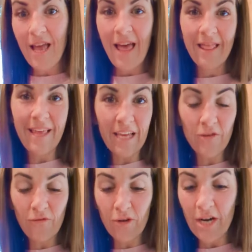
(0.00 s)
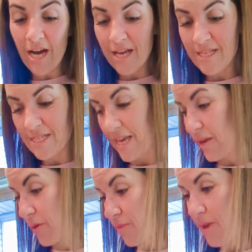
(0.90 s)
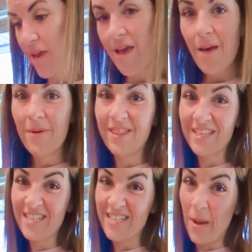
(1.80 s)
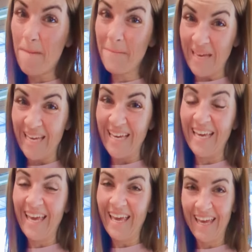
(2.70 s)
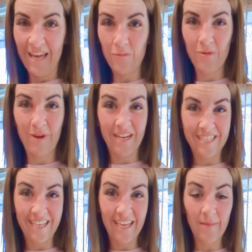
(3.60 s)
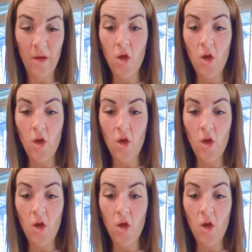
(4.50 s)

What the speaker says: Thank you for staying with me, but this is a big hit with my team.